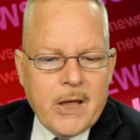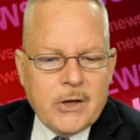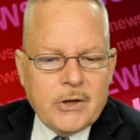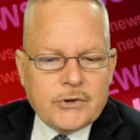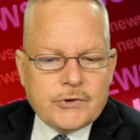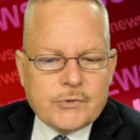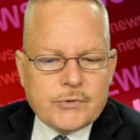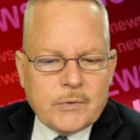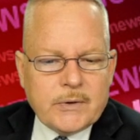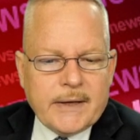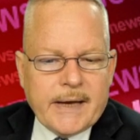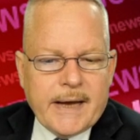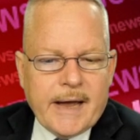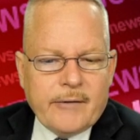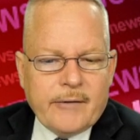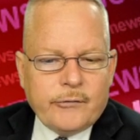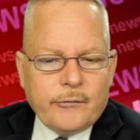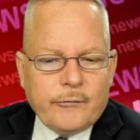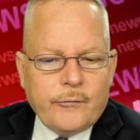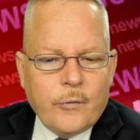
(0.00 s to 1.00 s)
Shortly
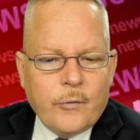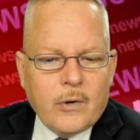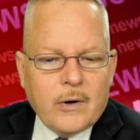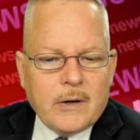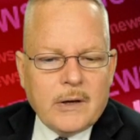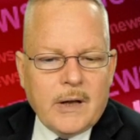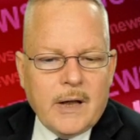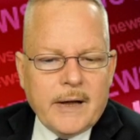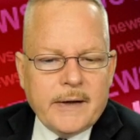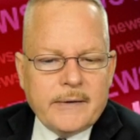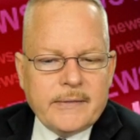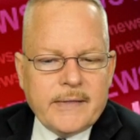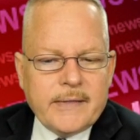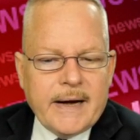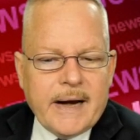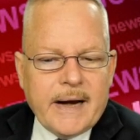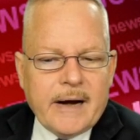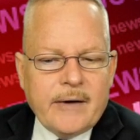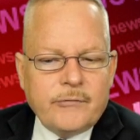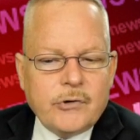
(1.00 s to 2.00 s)
after 4 o'clock that
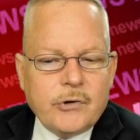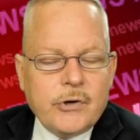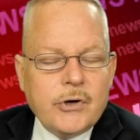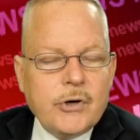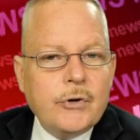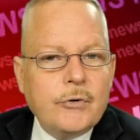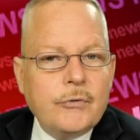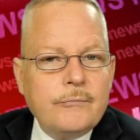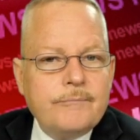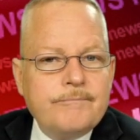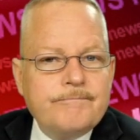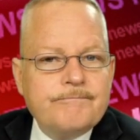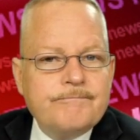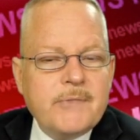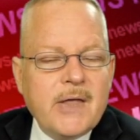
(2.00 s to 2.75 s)
afternoon,